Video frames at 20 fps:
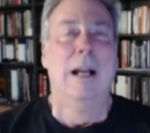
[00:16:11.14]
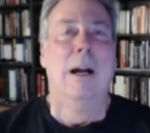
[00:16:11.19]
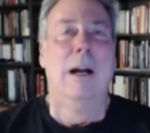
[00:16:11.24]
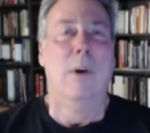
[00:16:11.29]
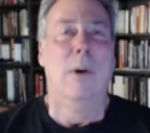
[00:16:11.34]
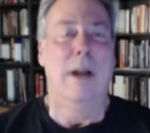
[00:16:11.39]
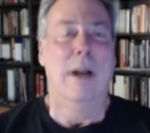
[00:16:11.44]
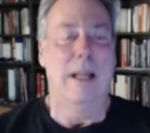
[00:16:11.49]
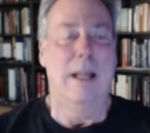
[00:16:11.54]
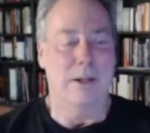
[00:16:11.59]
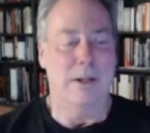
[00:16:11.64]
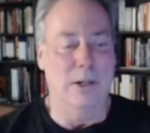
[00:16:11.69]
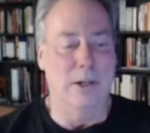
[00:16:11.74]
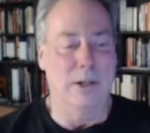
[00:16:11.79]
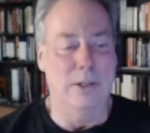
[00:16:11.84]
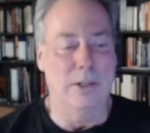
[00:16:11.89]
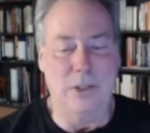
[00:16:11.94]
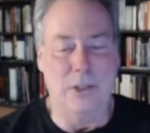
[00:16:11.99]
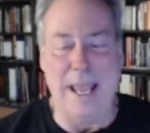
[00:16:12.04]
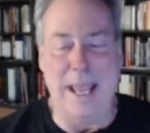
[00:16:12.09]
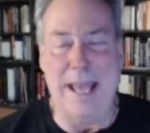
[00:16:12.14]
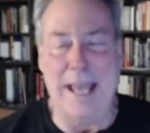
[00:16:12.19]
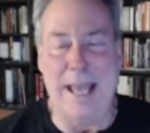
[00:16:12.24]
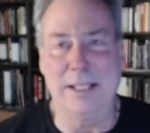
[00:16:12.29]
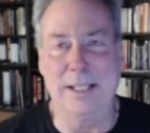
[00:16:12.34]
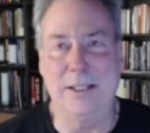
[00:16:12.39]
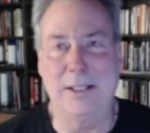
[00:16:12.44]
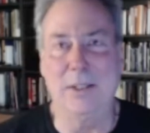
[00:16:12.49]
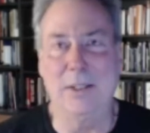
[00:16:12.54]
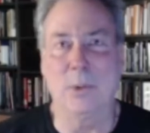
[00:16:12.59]
Well, the current
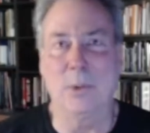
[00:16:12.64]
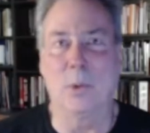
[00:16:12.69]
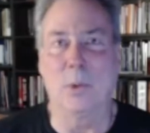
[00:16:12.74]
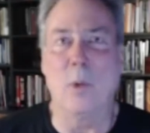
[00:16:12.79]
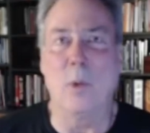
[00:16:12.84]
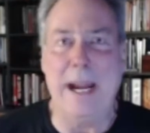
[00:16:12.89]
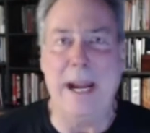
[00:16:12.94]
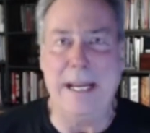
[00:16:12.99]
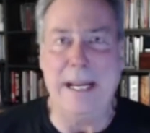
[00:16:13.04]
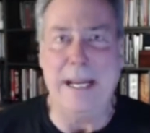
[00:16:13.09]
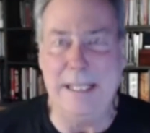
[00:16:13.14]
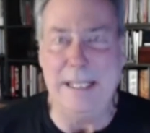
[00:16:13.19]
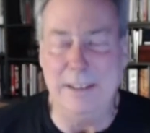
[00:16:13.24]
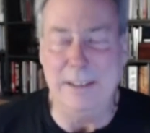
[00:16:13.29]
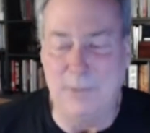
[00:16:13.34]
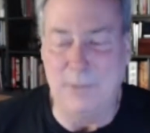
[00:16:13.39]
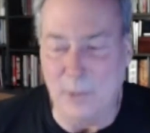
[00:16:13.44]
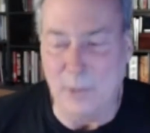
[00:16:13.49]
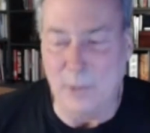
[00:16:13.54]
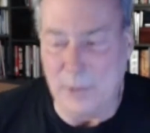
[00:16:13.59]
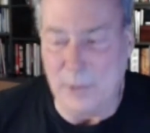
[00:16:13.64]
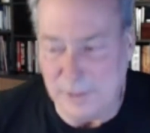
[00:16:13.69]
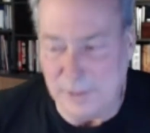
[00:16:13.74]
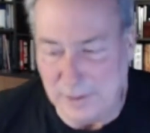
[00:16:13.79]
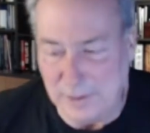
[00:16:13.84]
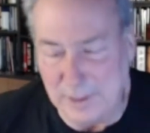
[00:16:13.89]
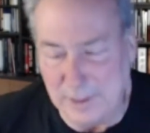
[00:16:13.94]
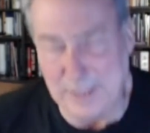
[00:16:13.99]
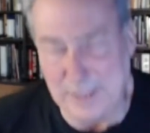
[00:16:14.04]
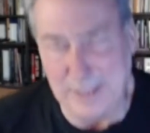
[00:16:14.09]
status is we're waiting for
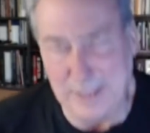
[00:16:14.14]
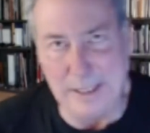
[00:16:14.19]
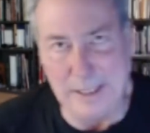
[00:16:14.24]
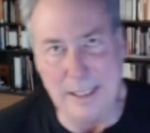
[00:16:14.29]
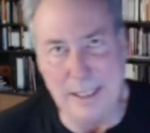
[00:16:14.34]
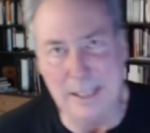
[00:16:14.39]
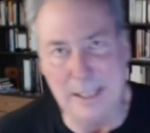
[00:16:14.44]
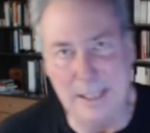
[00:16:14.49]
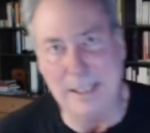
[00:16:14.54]
the